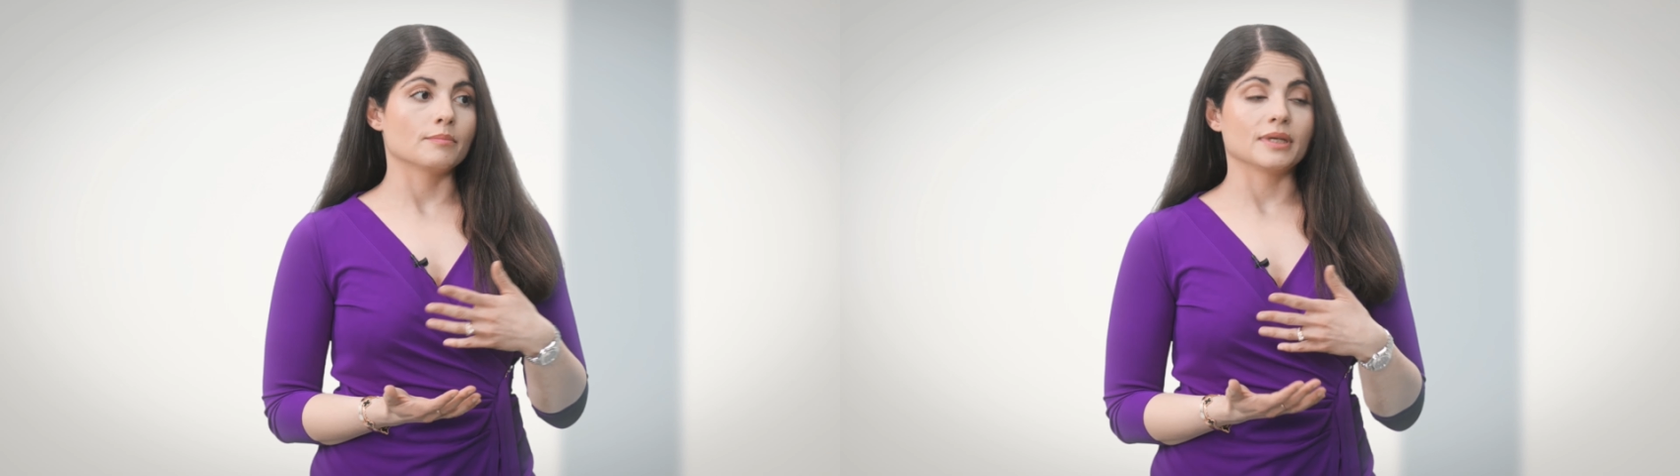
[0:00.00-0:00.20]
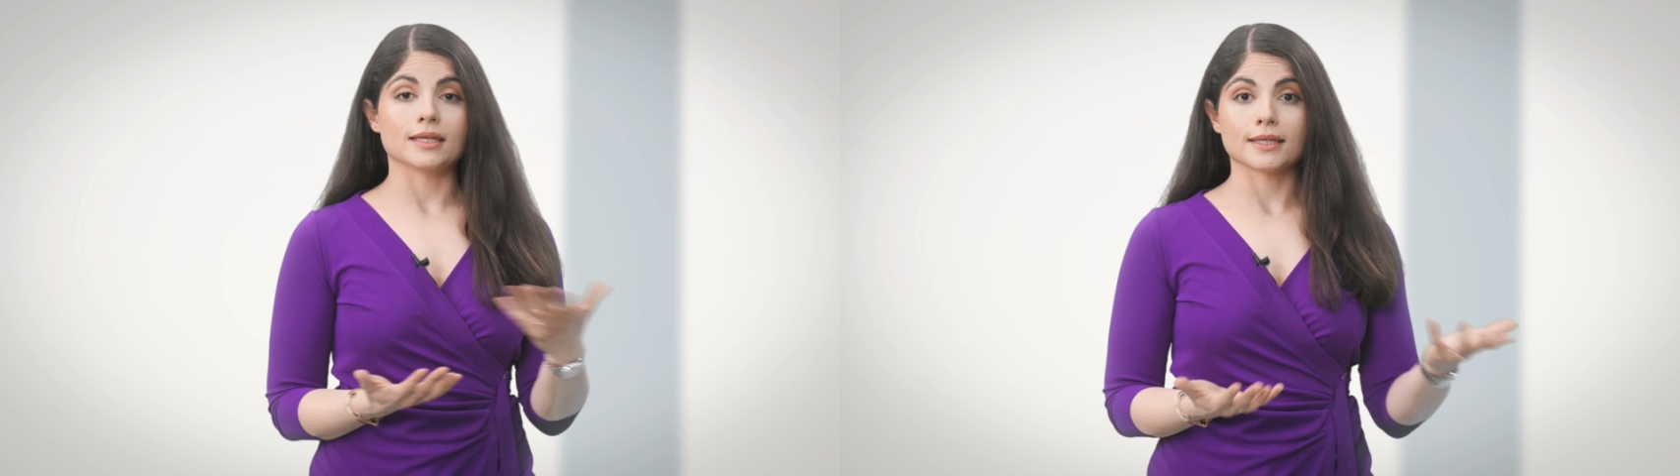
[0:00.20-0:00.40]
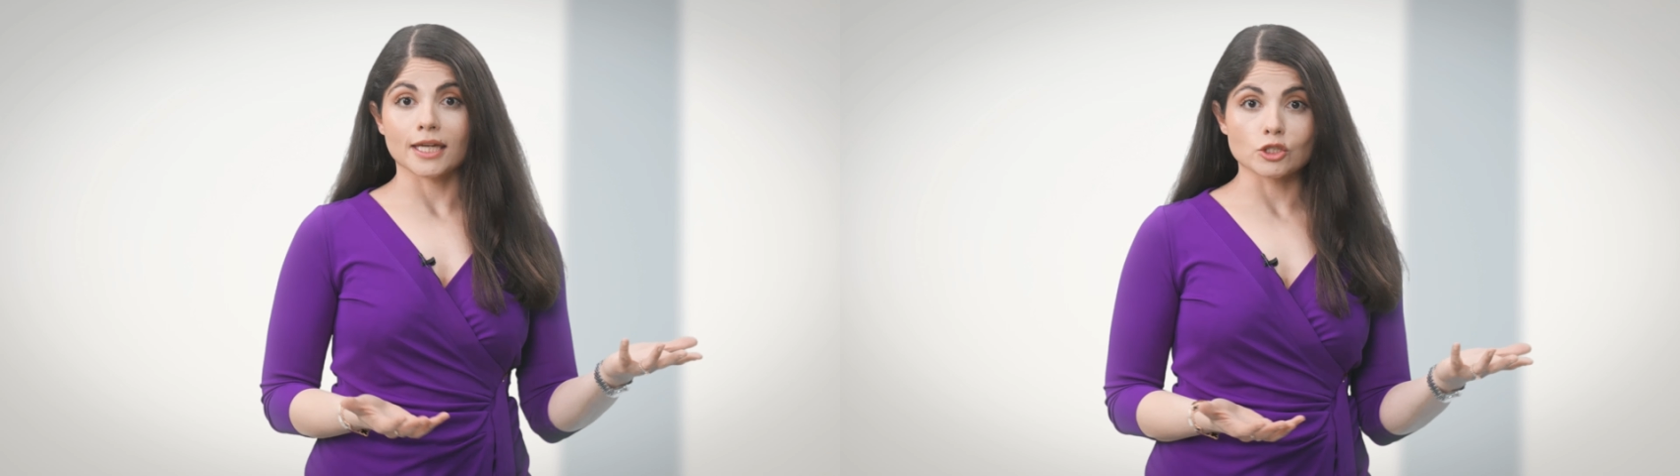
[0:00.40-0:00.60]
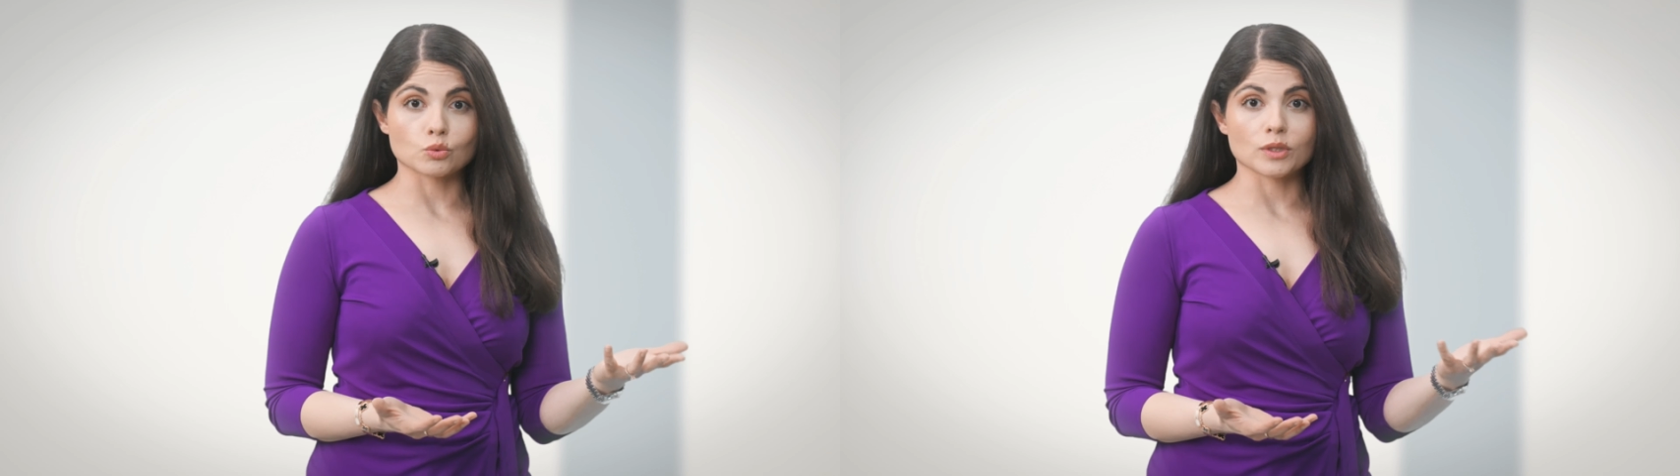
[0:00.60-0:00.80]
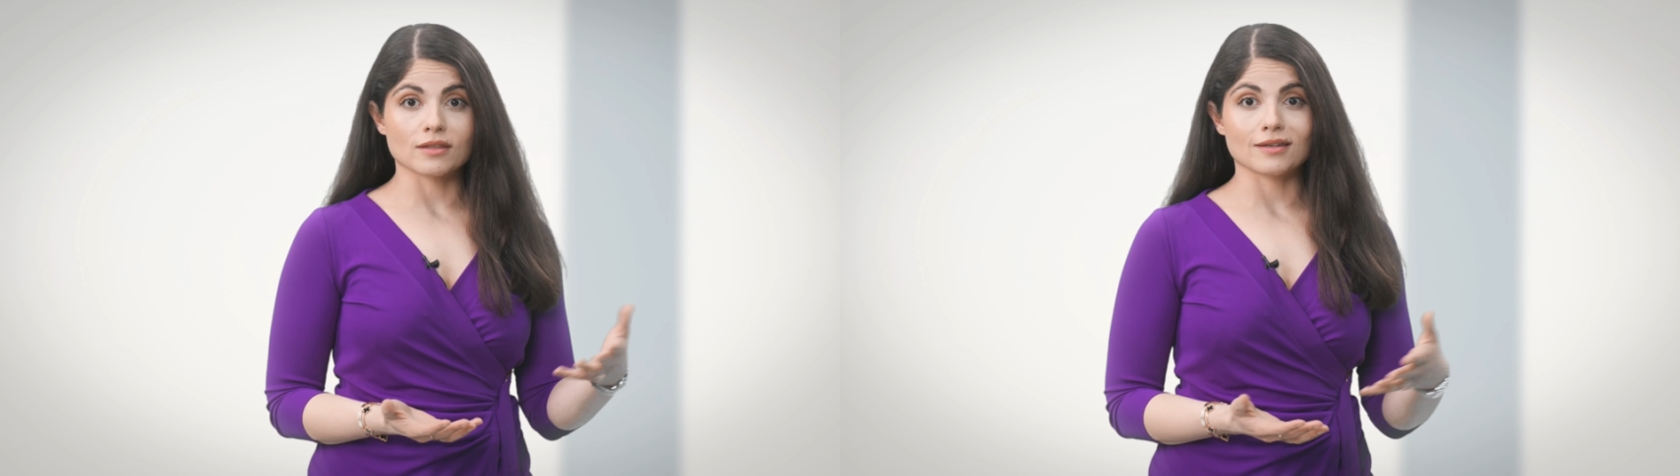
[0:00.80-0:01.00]
be
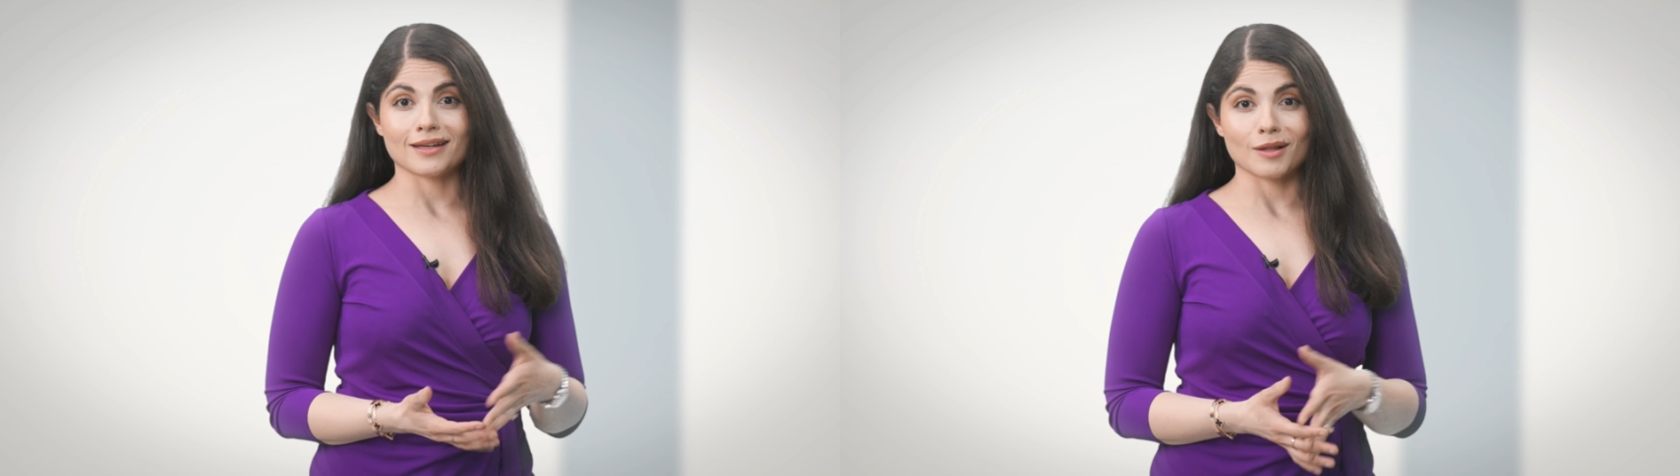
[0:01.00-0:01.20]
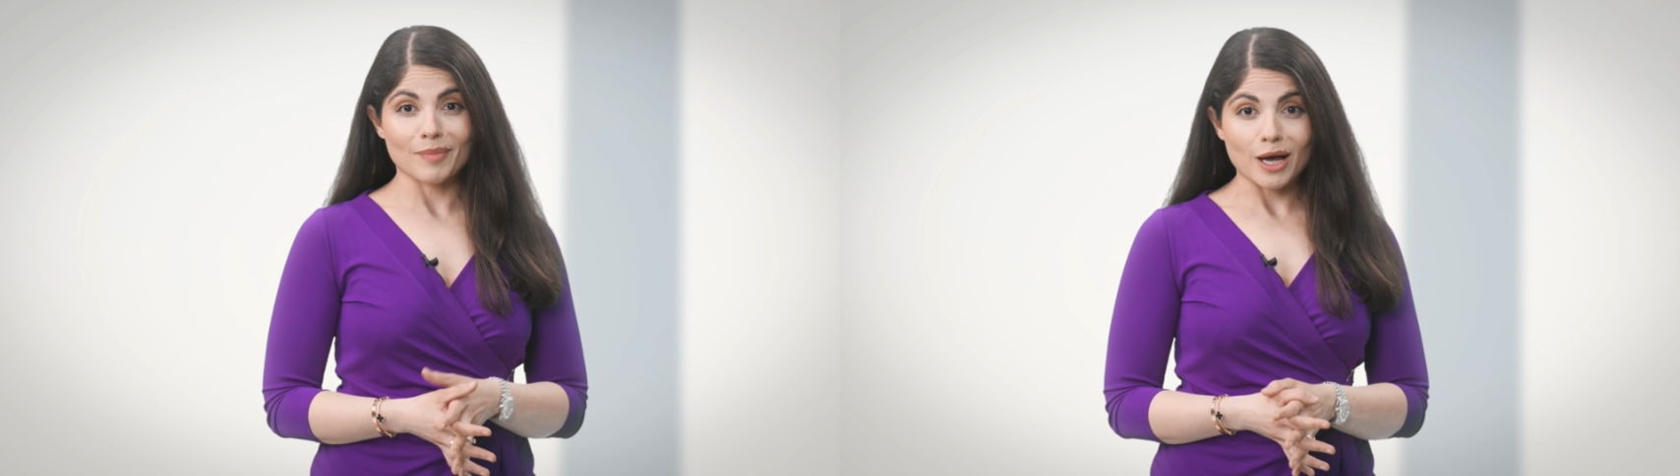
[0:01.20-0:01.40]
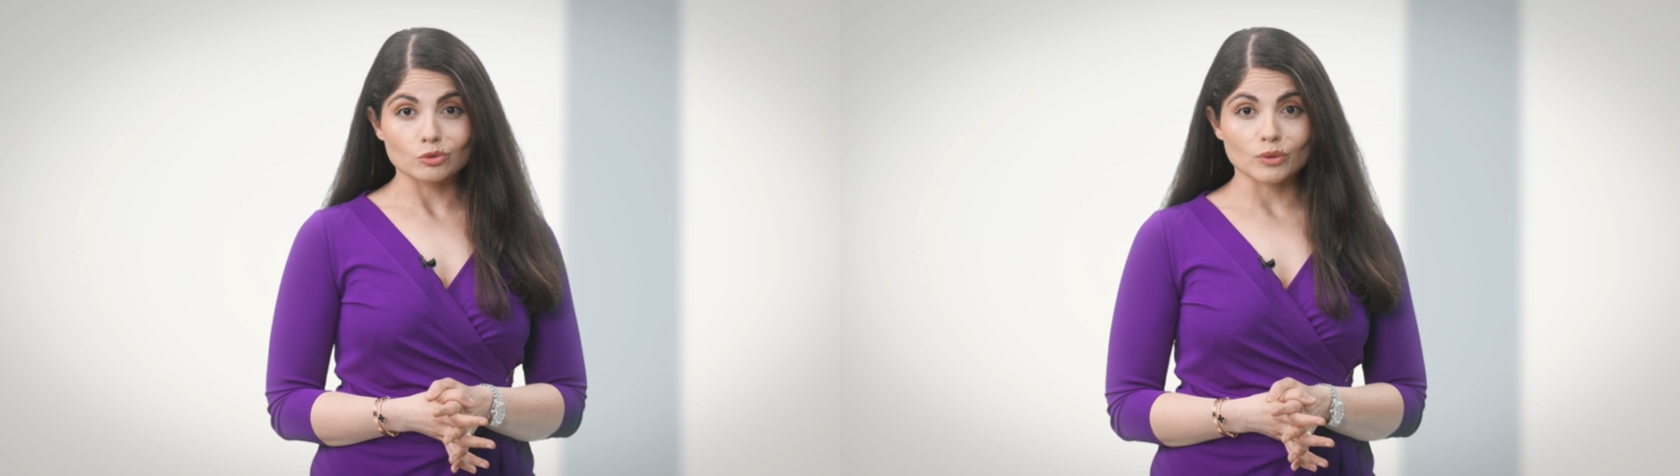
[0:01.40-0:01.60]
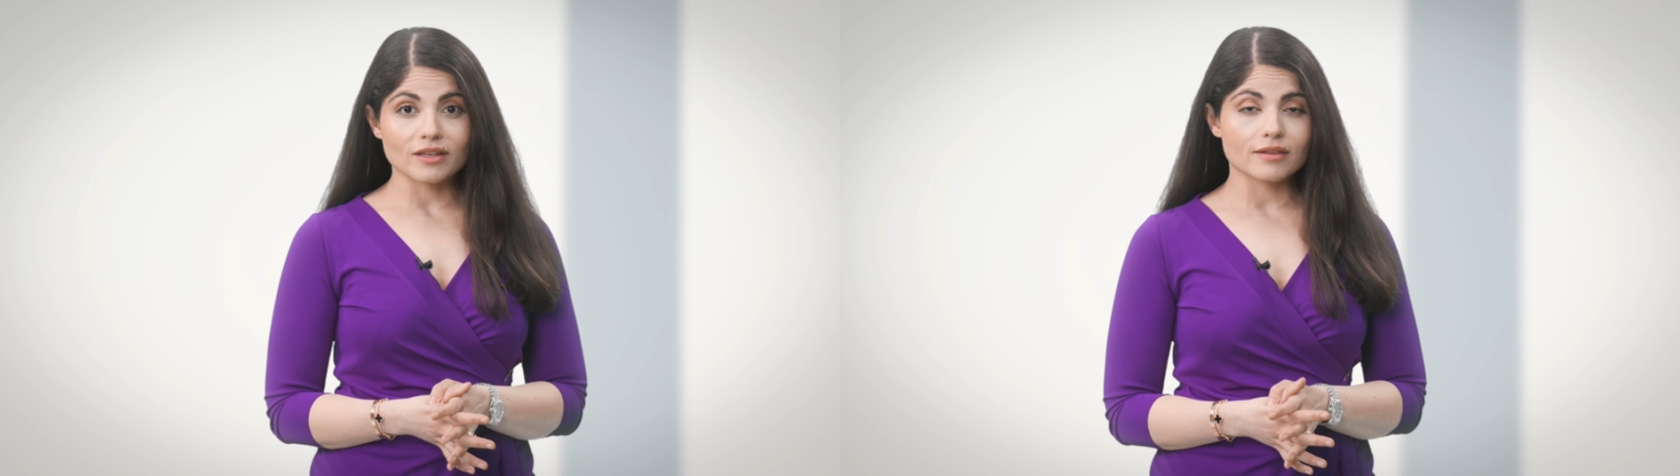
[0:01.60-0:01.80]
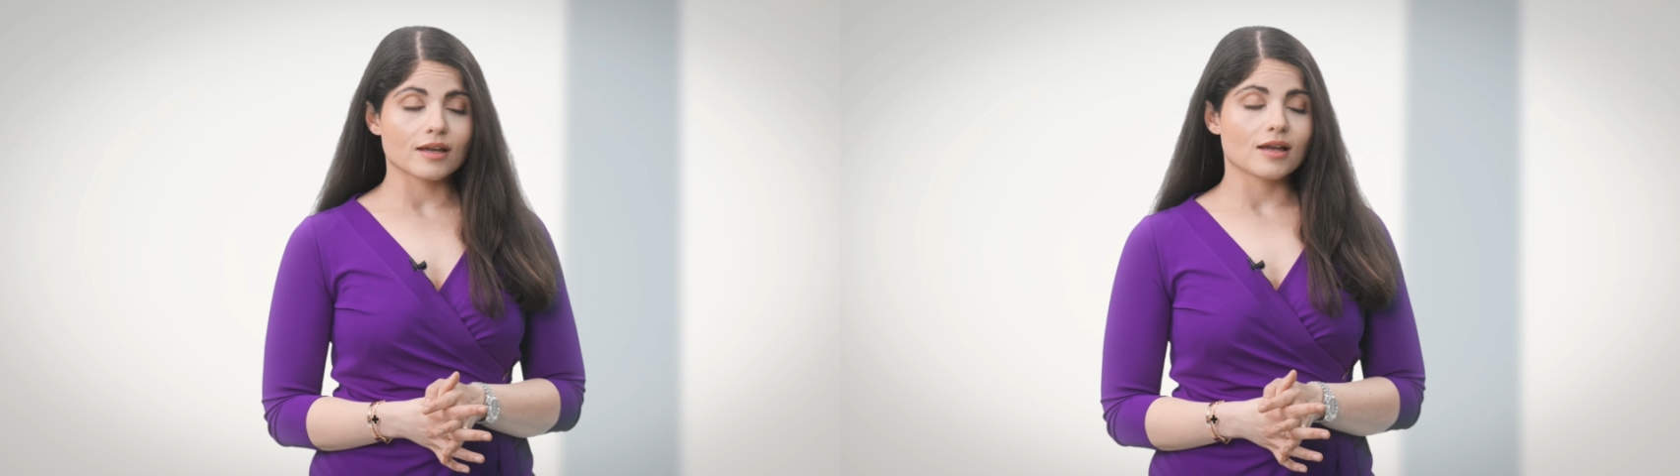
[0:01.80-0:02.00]
engaged with and help out
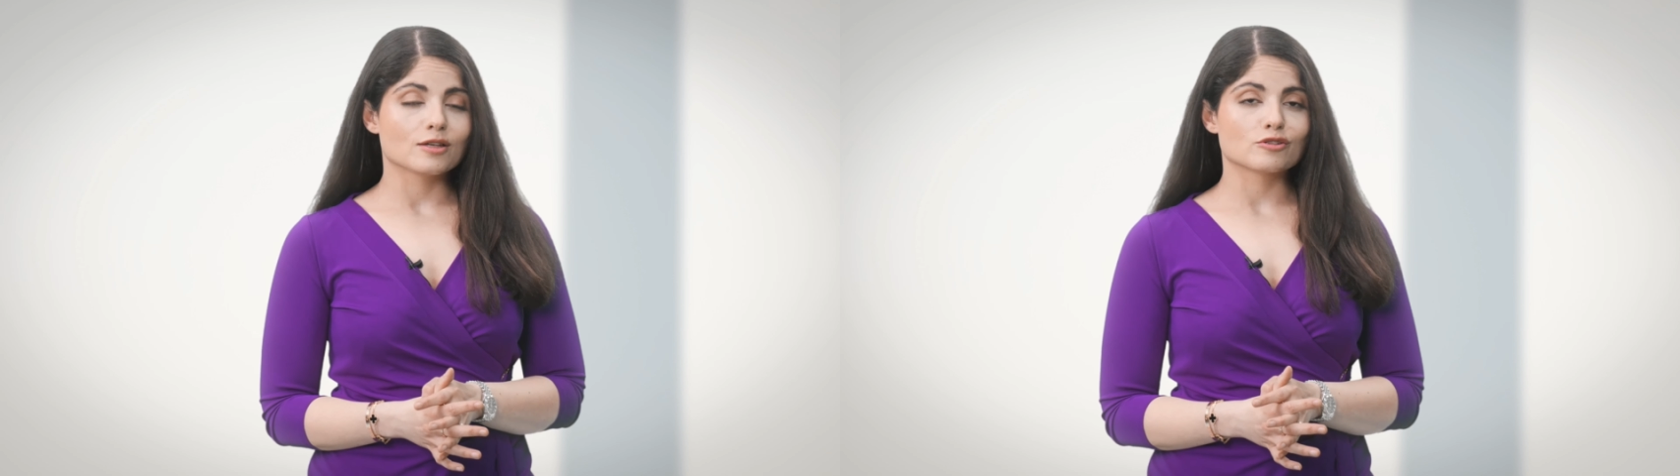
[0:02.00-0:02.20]
with.